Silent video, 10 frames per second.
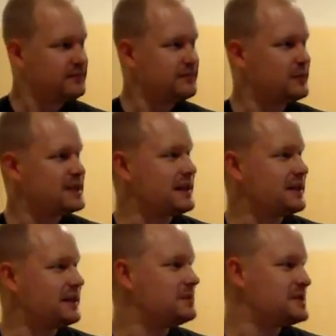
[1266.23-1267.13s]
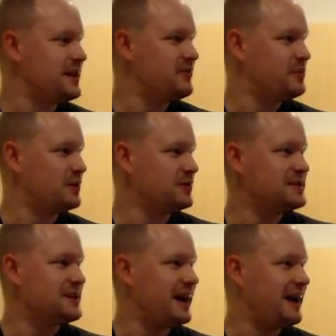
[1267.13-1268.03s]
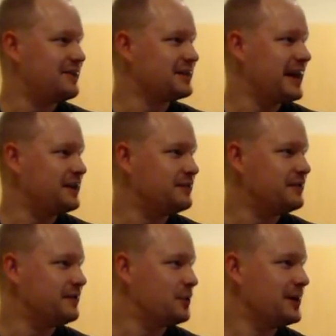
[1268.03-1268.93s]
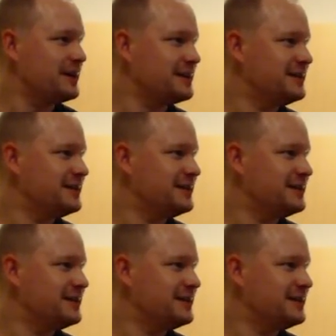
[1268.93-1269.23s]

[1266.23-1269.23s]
Was that a sniff because I haven't catered for 4, Yug?